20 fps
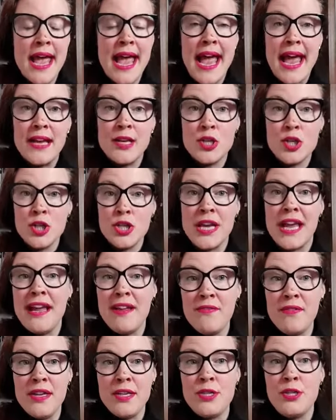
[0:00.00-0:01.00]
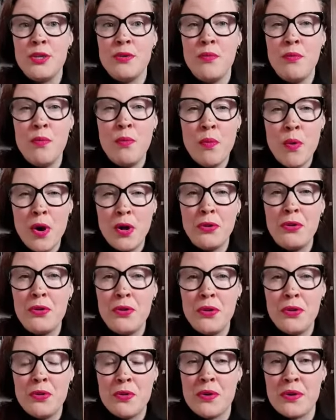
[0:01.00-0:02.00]
and share with you what
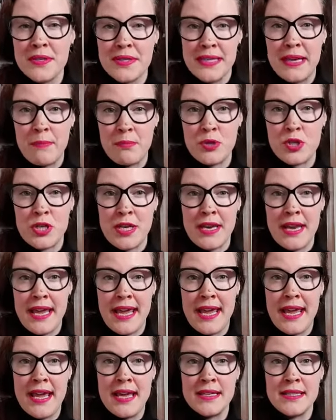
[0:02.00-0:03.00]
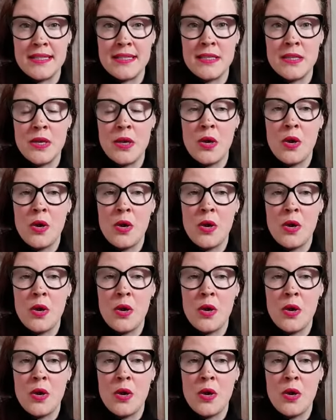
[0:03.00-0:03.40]
neuroception is,